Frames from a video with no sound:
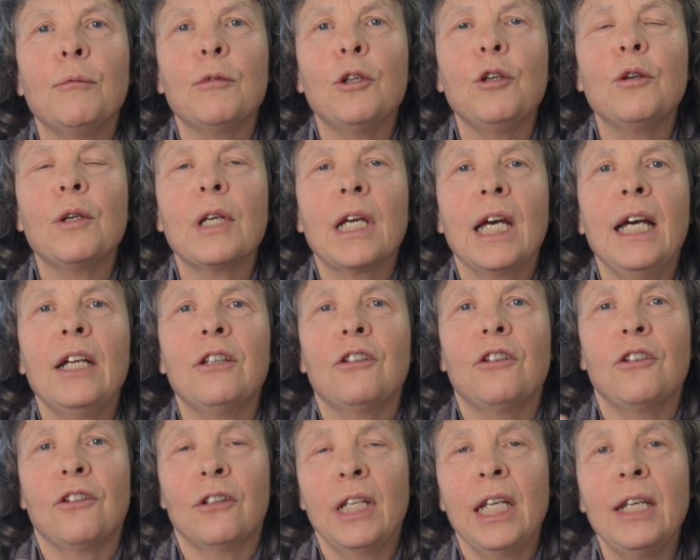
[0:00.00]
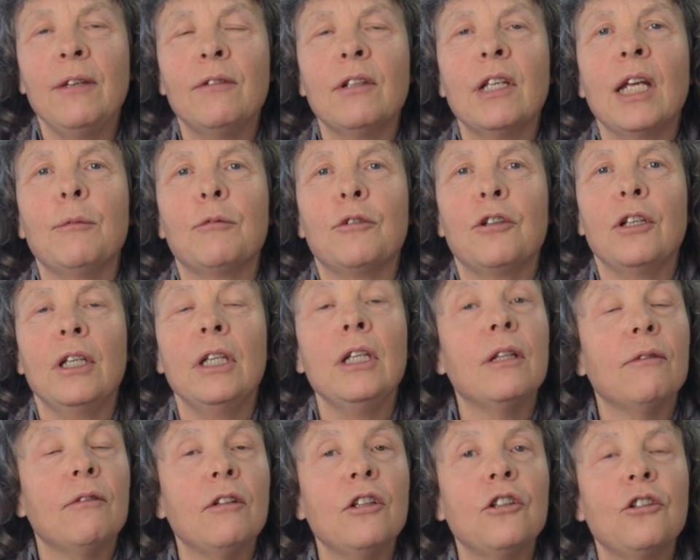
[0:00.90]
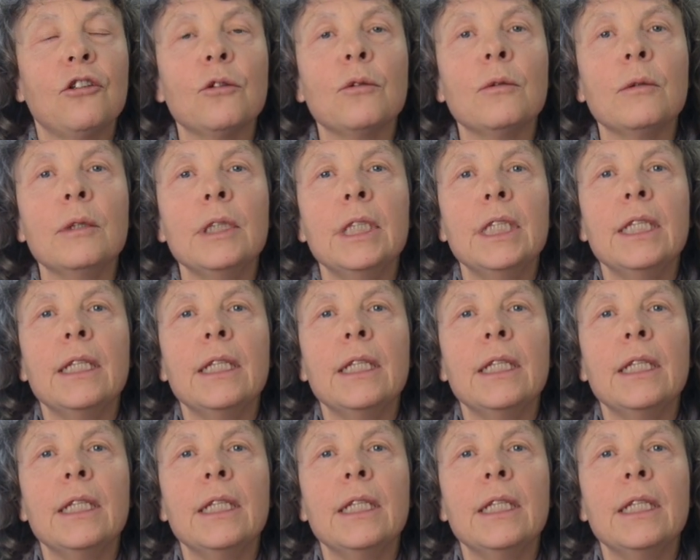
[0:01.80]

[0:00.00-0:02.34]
you can't just leave it up to individual